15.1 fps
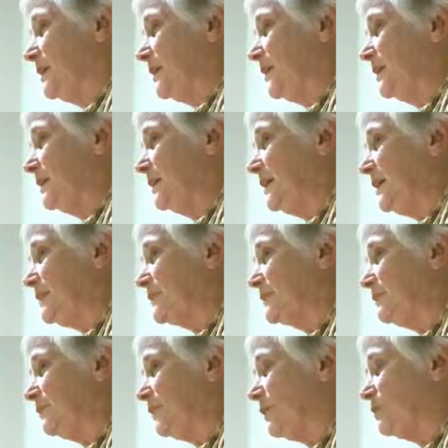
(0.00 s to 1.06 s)
and he asked
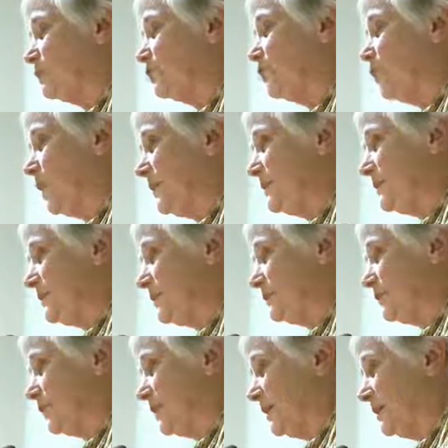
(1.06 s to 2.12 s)
them if they would do one thing
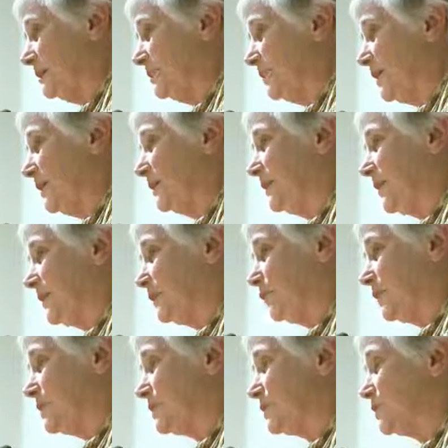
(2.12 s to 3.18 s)
for him, and that
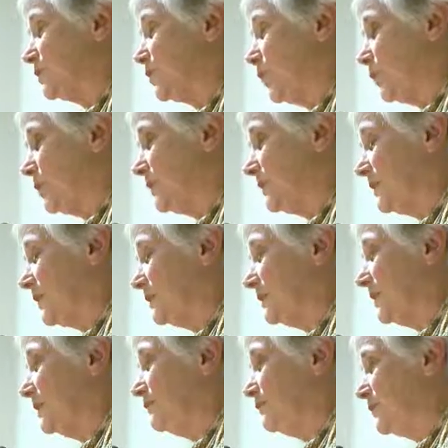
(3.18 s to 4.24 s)
was to go with
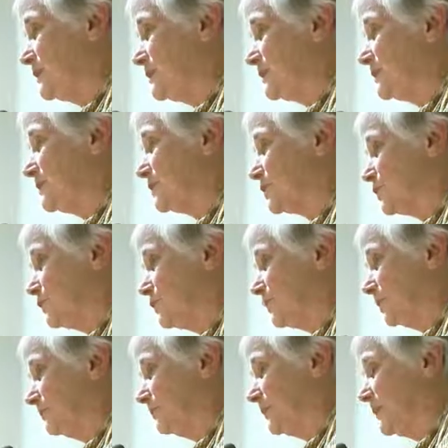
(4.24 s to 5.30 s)
him and visit the
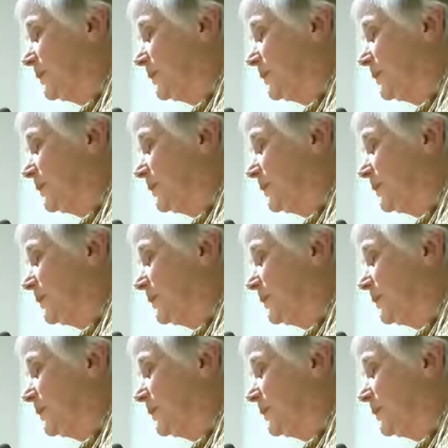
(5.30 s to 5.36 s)
school.